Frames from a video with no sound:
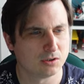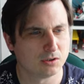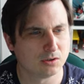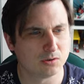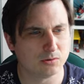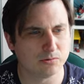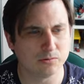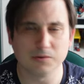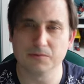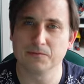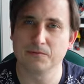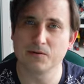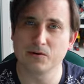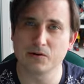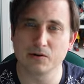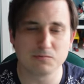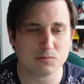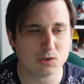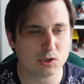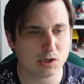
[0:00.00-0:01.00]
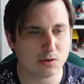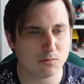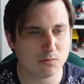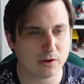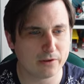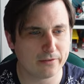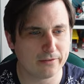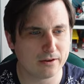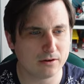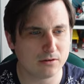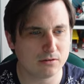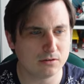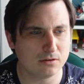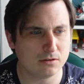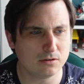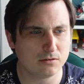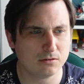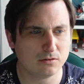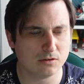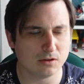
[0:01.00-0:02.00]
Call the 5G one that
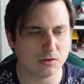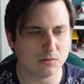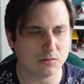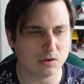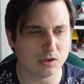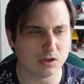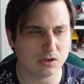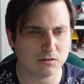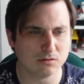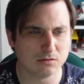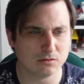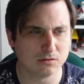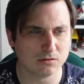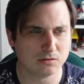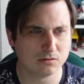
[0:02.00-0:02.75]
one. There we go.